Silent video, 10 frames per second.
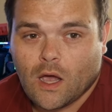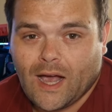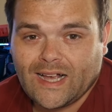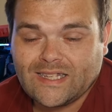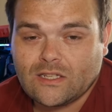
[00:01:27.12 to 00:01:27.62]

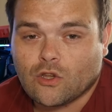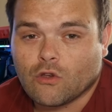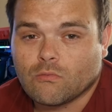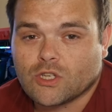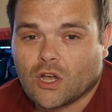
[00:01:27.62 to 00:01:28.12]
as in
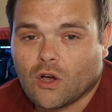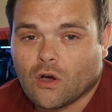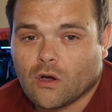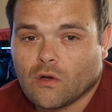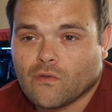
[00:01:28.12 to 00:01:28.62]
terms
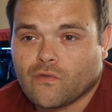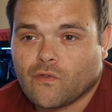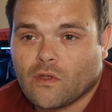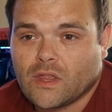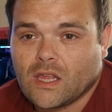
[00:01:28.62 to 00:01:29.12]

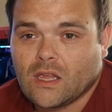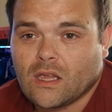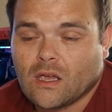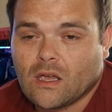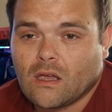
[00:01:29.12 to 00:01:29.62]
of
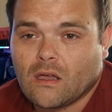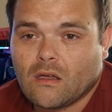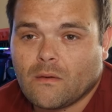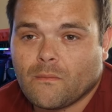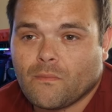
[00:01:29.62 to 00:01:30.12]
the
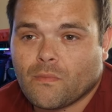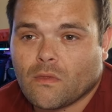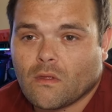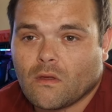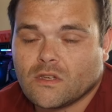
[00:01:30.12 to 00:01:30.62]

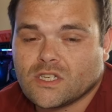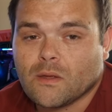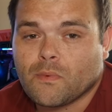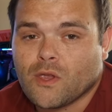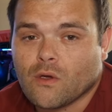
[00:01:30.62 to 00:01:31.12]

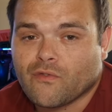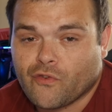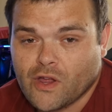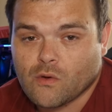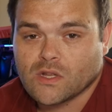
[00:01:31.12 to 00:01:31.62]
CPU
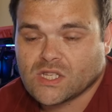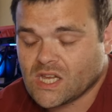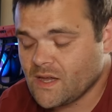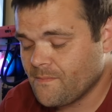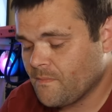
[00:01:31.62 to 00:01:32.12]

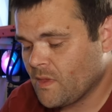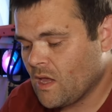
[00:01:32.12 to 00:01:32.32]
frequency.